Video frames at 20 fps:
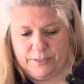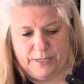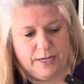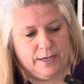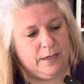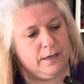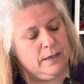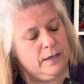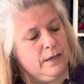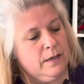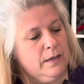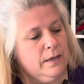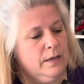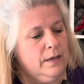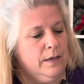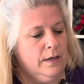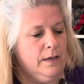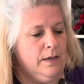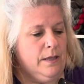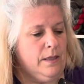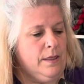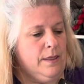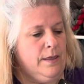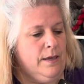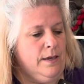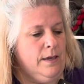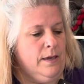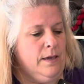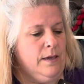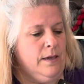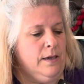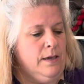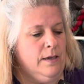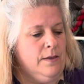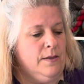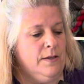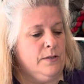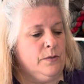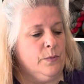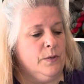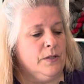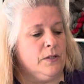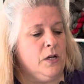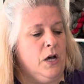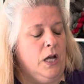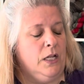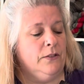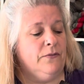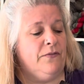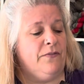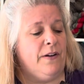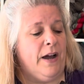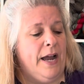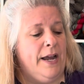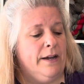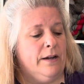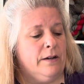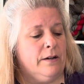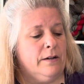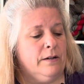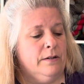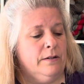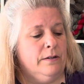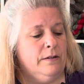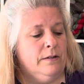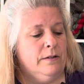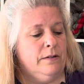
Like this one's called Fire.